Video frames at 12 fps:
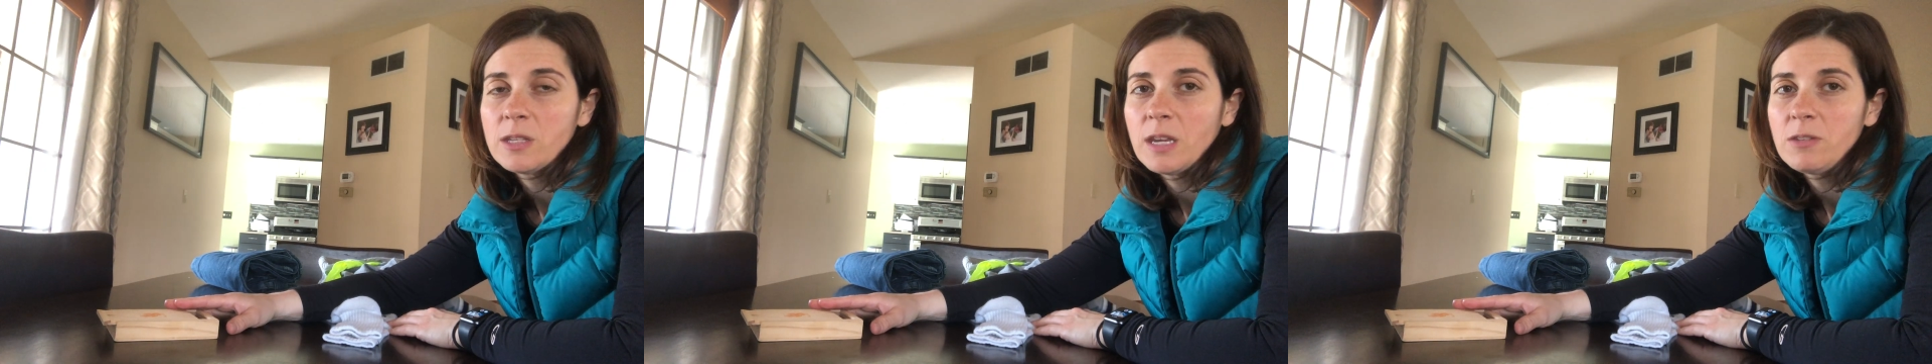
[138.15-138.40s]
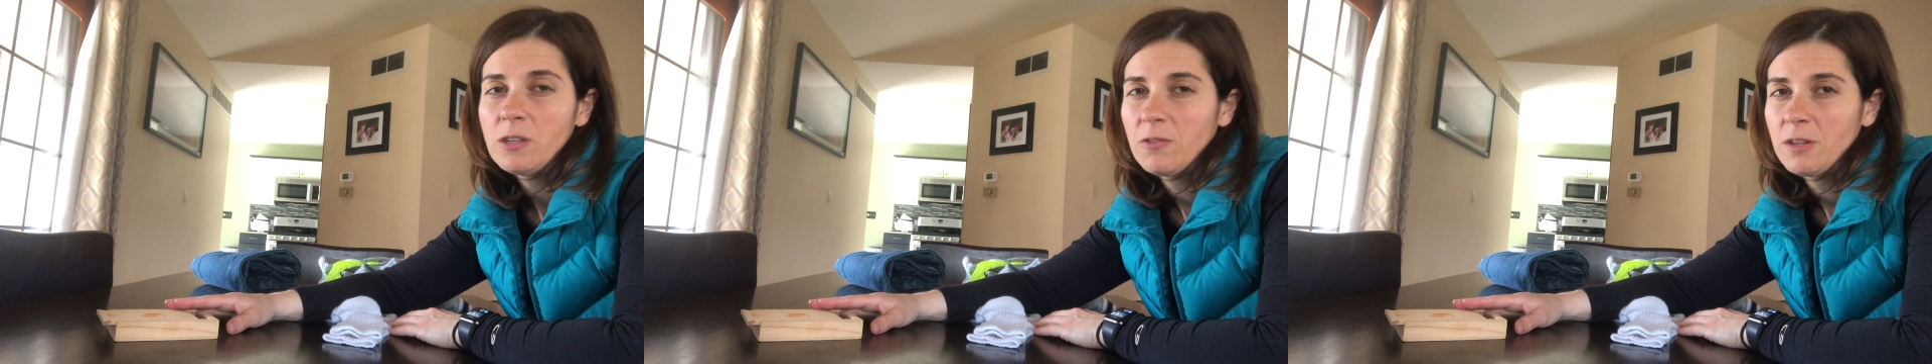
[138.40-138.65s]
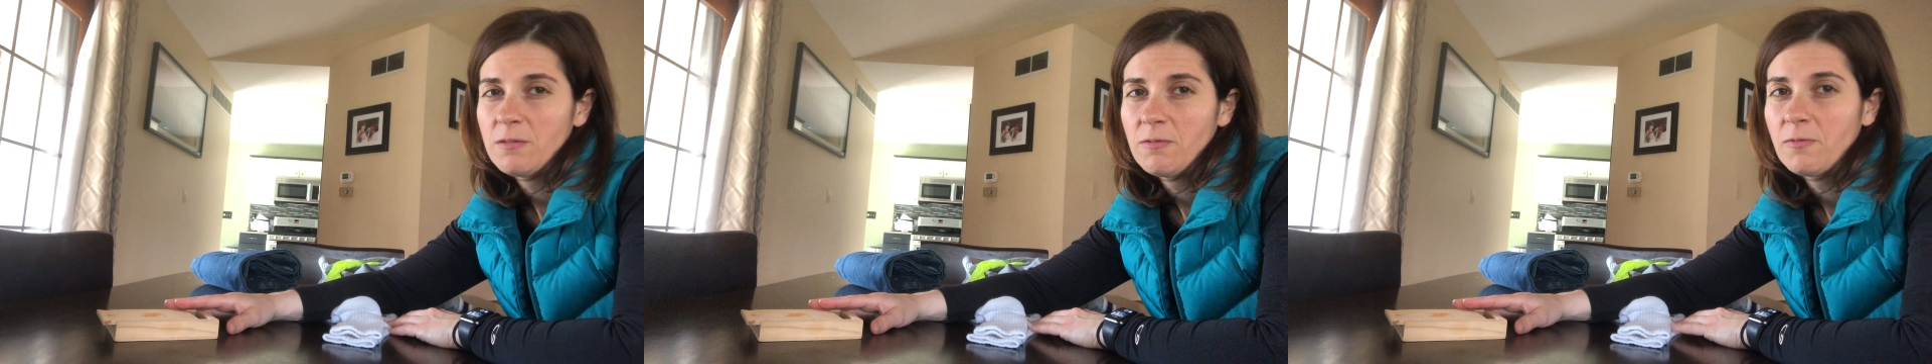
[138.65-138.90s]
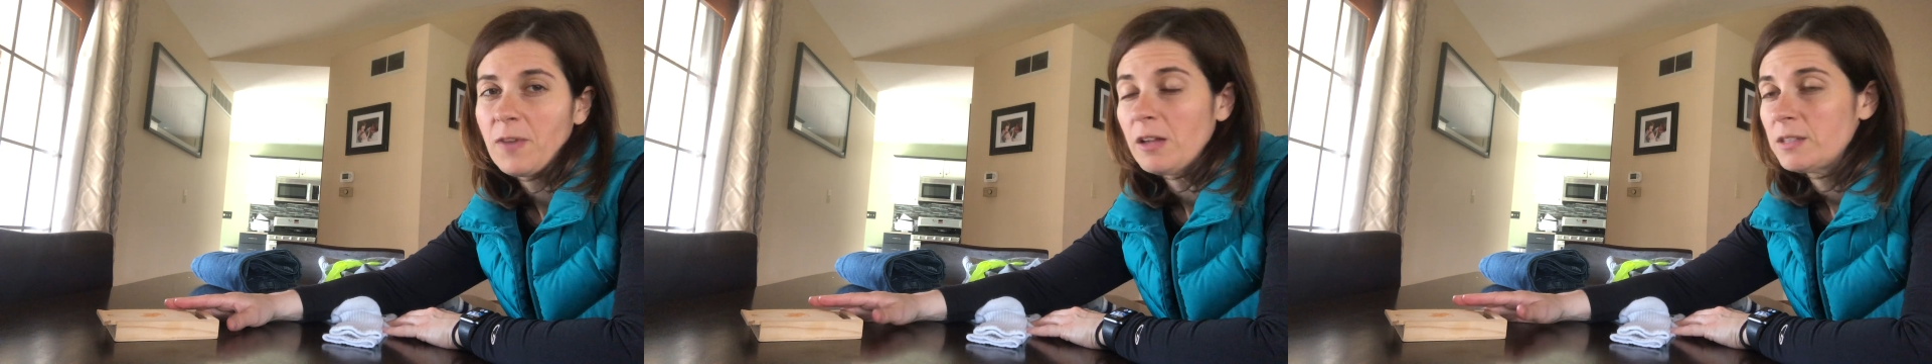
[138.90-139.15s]
safety pin
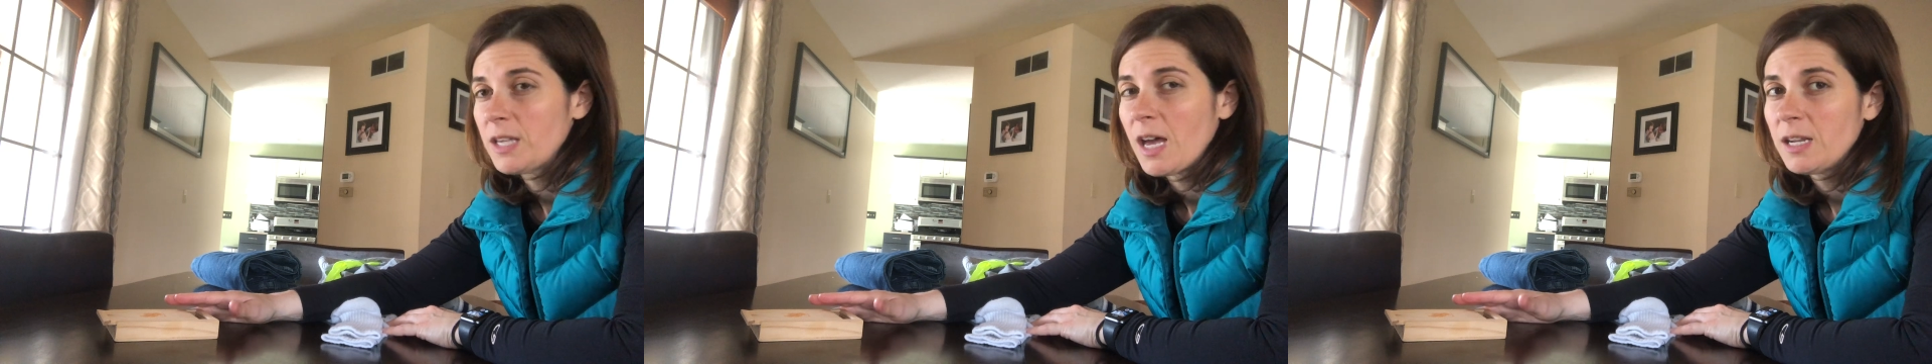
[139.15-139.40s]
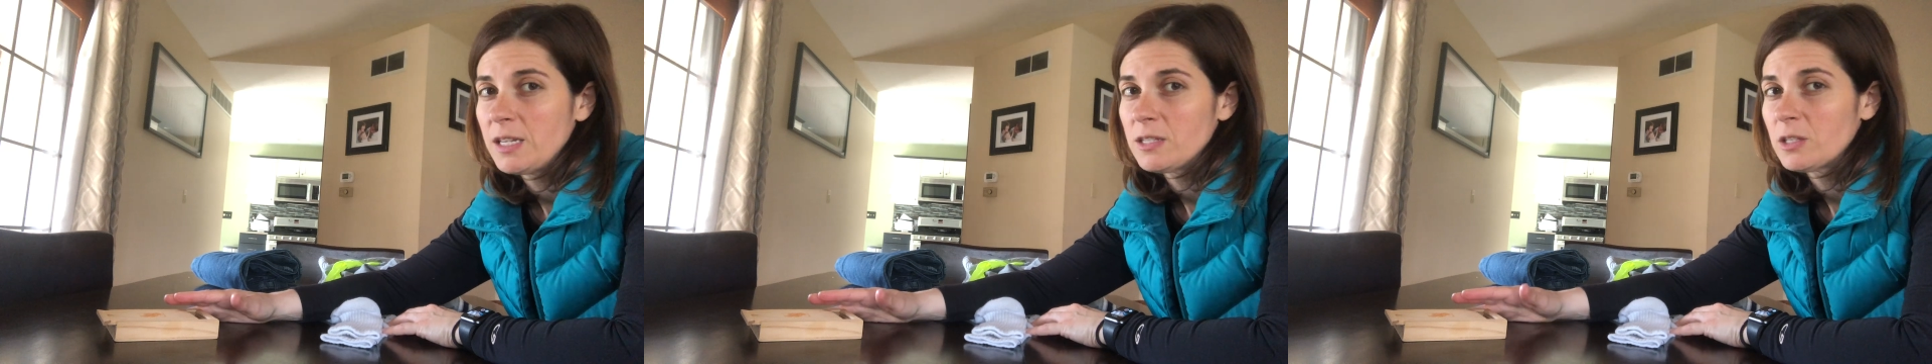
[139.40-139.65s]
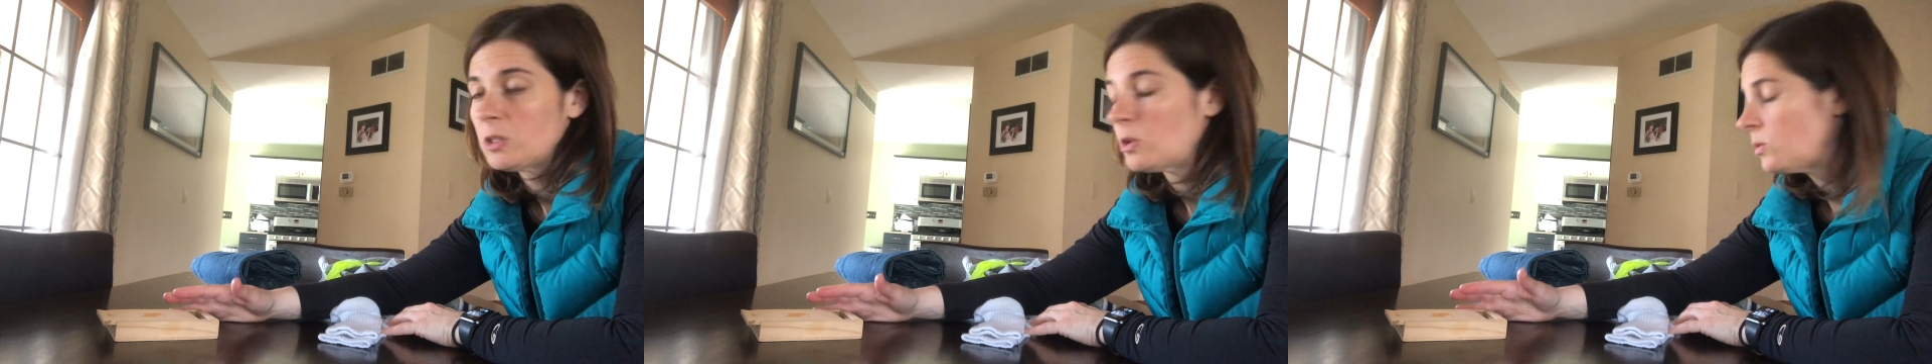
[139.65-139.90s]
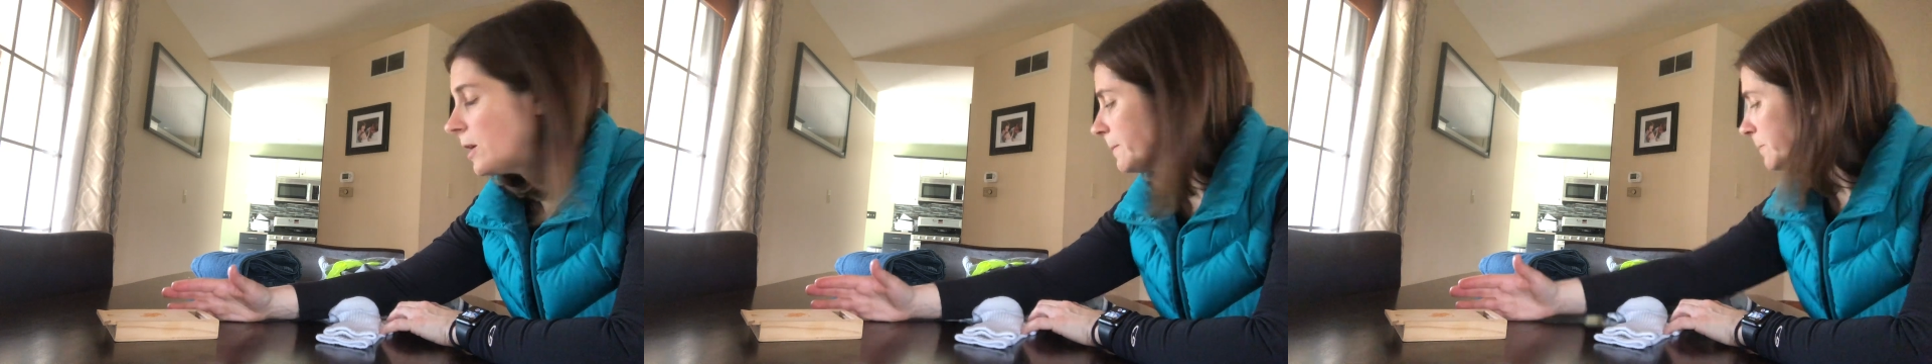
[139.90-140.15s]
felt on his
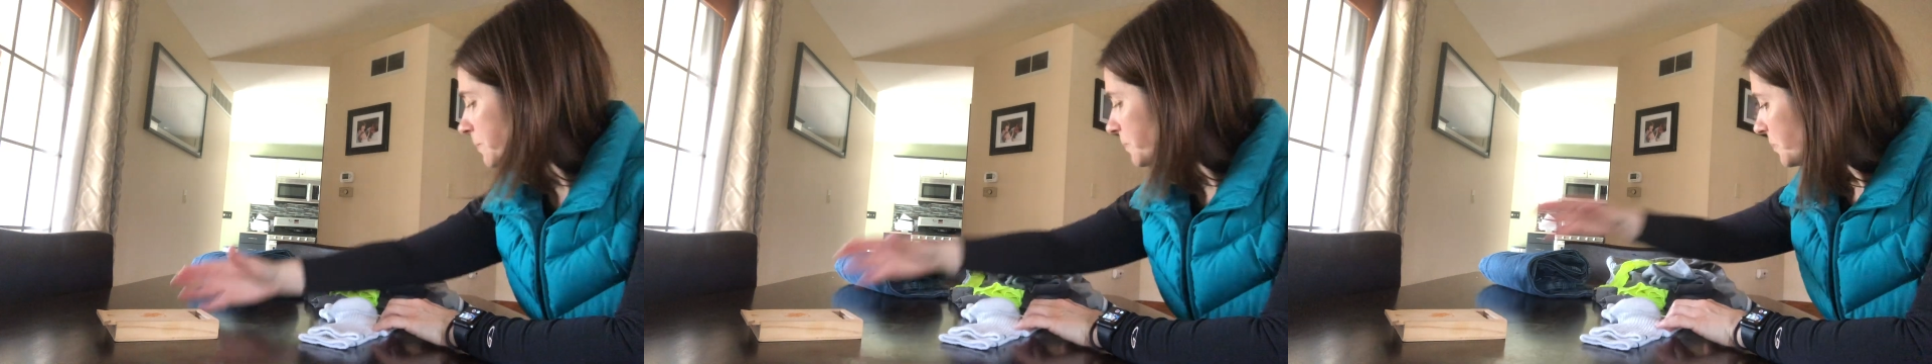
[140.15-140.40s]
clothing.